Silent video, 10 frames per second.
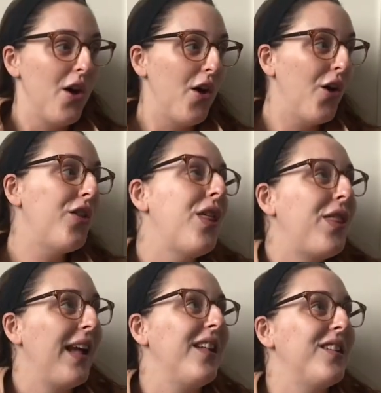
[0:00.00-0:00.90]
Other
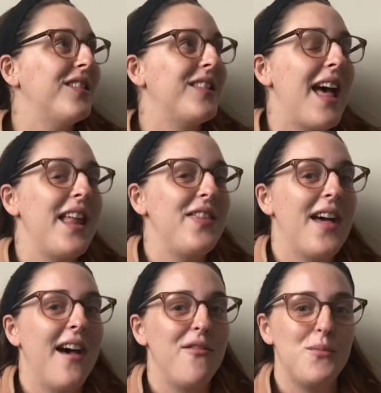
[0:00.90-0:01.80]
things then
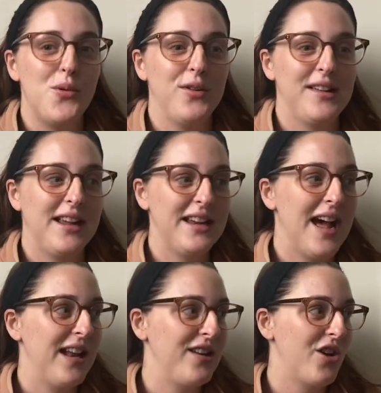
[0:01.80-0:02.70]
that I've bought secondhand